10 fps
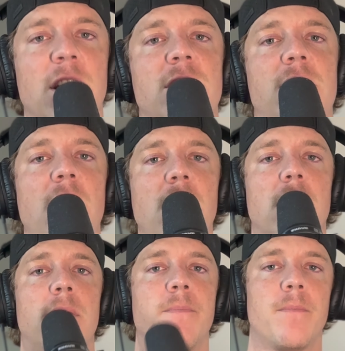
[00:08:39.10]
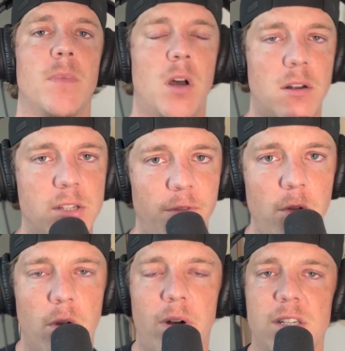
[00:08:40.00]
See ya. Also, if
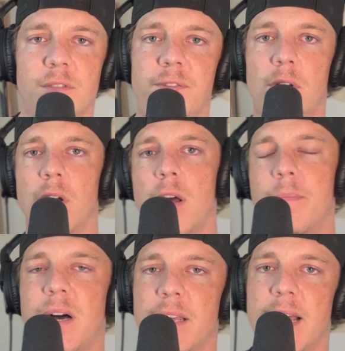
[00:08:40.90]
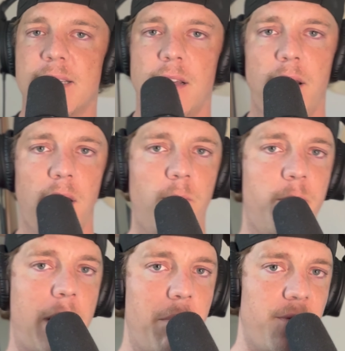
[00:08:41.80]
you want to watch the full podcast that I did
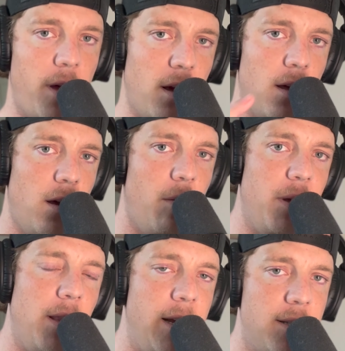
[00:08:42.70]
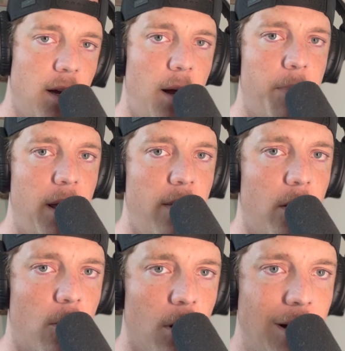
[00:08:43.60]
with Bobby Finke, it'll be linked up in
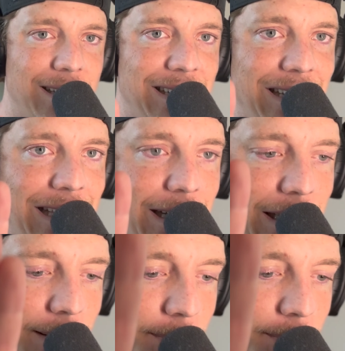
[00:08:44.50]
the corner. See ya.